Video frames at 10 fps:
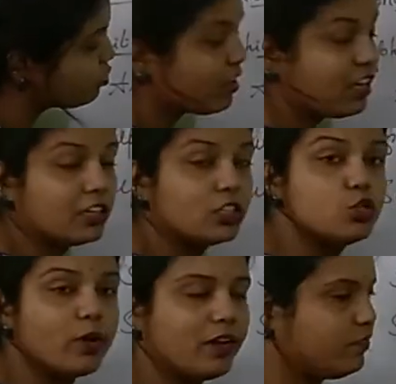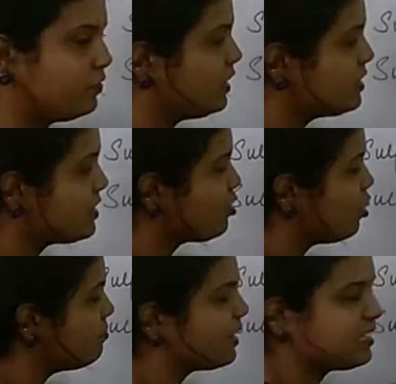3, 12. These are
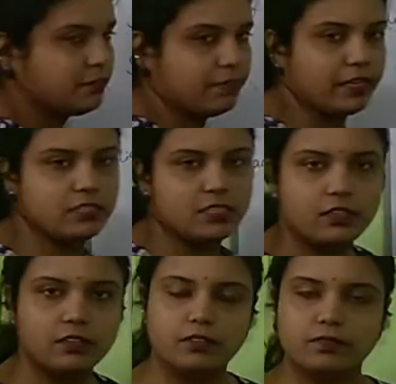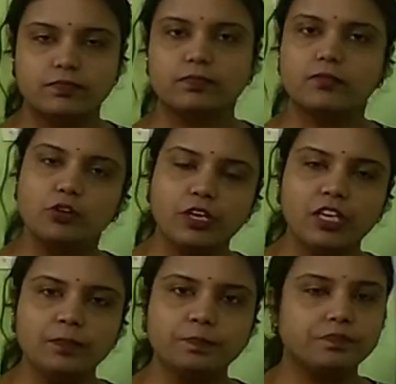all multiplied.
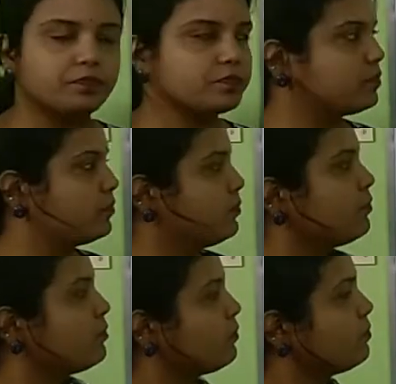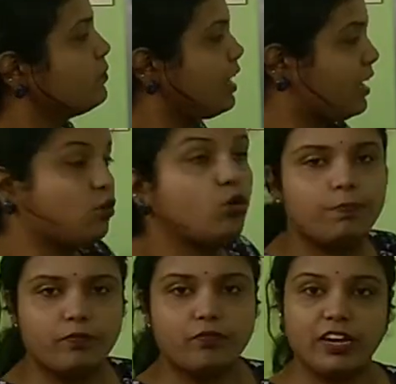Okay? I
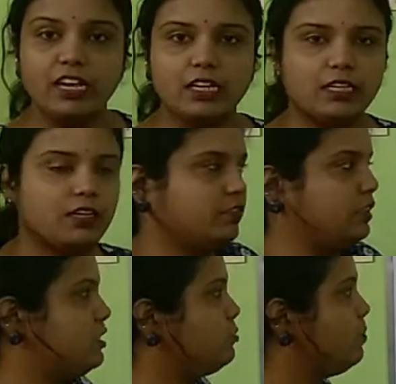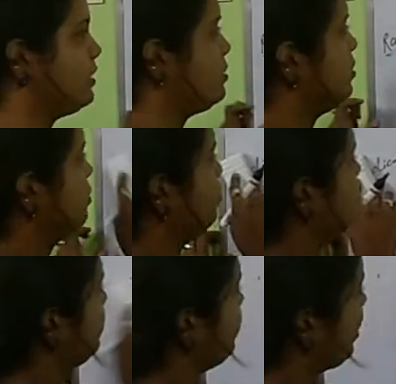hope I'm very clear with this part now.
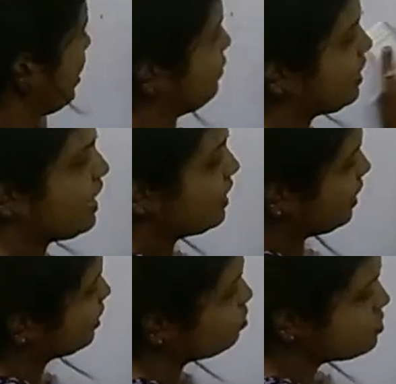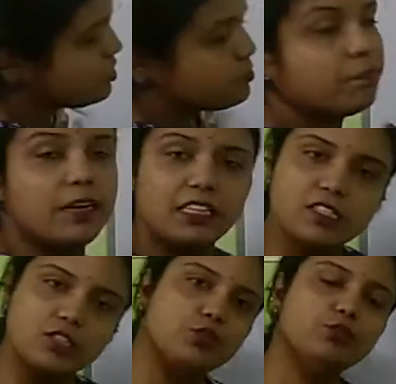If you're having any doubts,
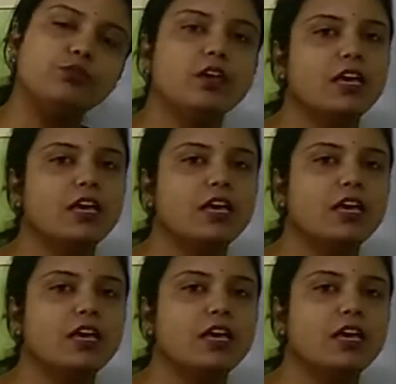please do